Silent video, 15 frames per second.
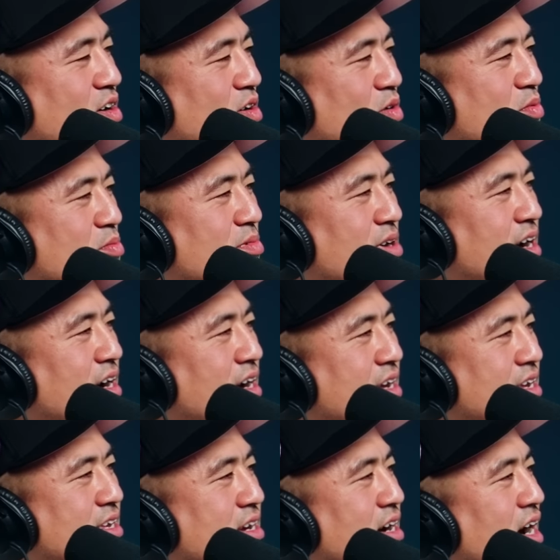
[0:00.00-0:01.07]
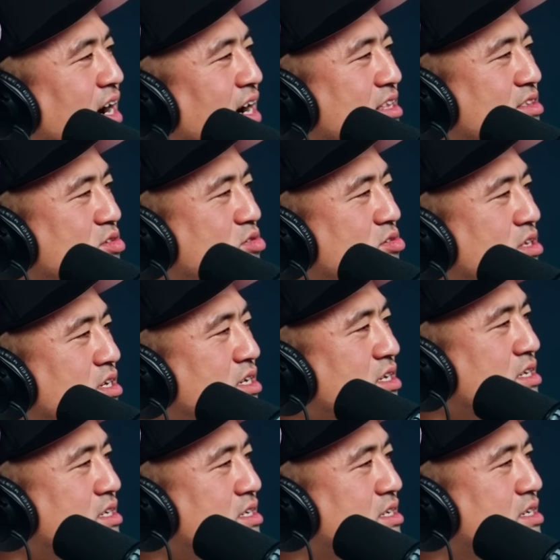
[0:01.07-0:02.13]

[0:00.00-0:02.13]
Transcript: Oh my god, Doolie.